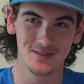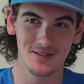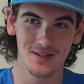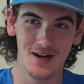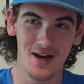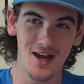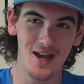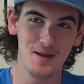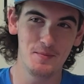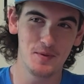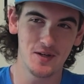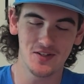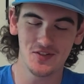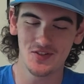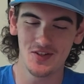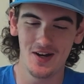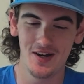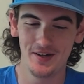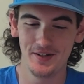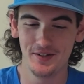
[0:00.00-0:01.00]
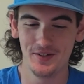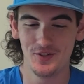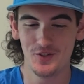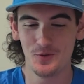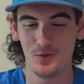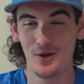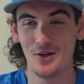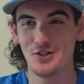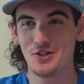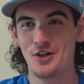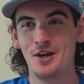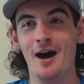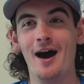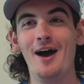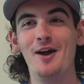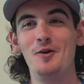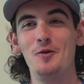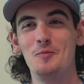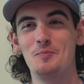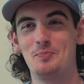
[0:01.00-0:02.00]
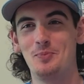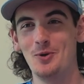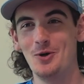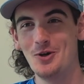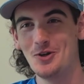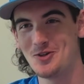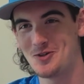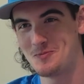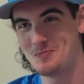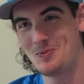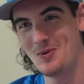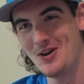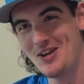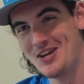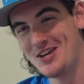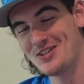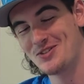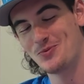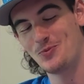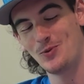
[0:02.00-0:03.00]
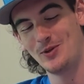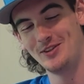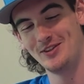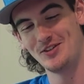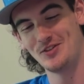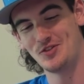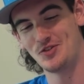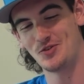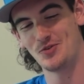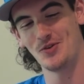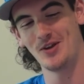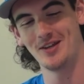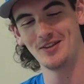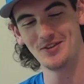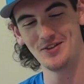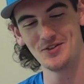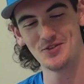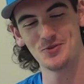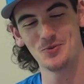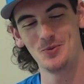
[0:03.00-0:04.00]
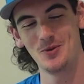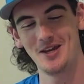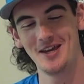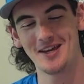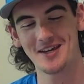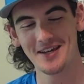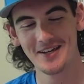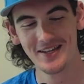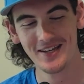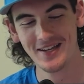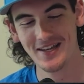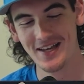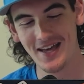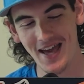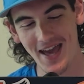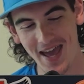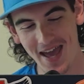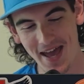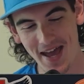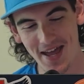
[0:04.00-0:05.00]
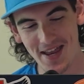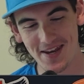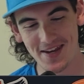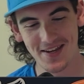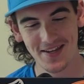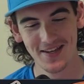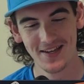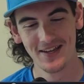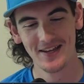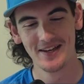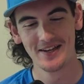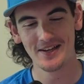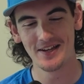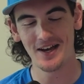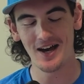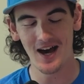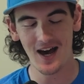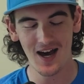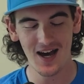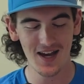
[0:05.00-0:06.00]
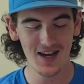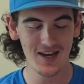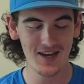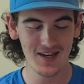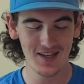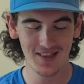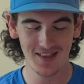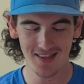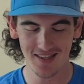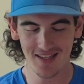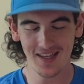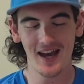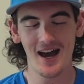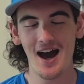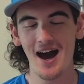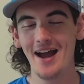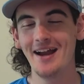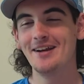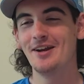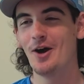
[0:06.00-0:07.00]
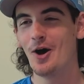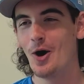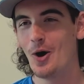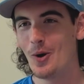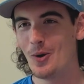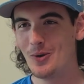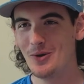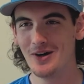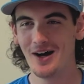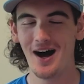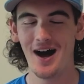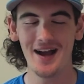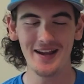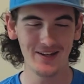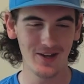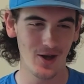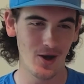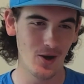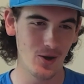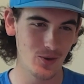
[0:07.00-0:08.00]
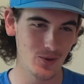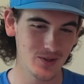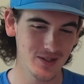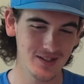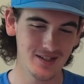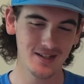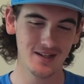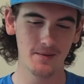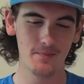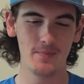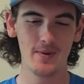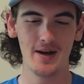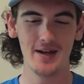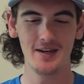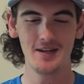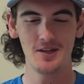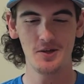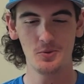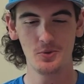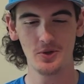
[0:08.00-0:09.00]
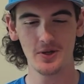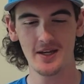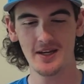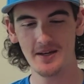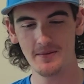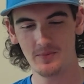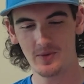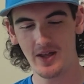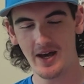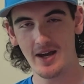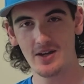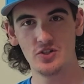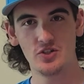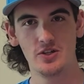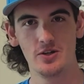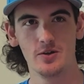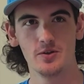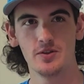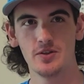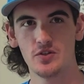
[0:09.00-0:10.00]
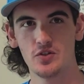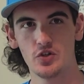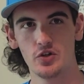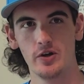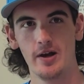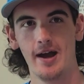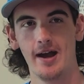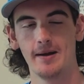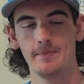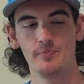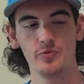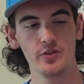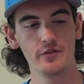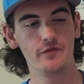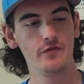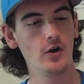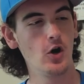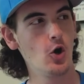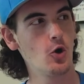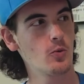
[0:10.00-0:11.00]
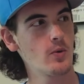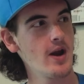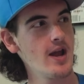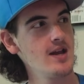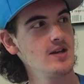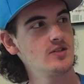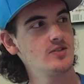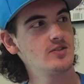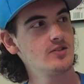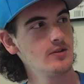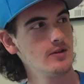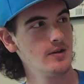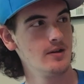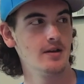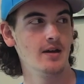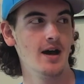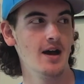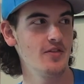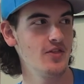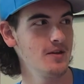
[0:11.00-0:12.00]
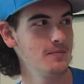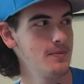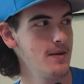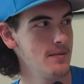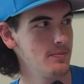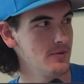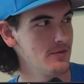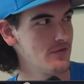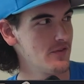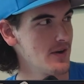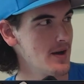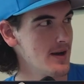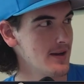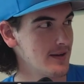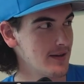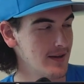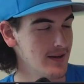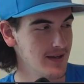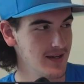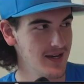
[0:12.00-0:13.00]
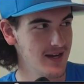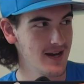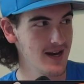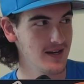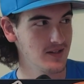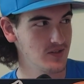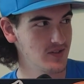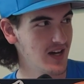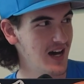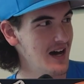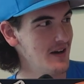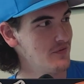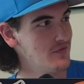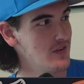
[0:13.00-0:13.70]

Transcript: I am excited to watch Kyle Busch break his winless streak this week, and I know, but you look at him last year at this track, the fall race. I think people have forgotten. He had a top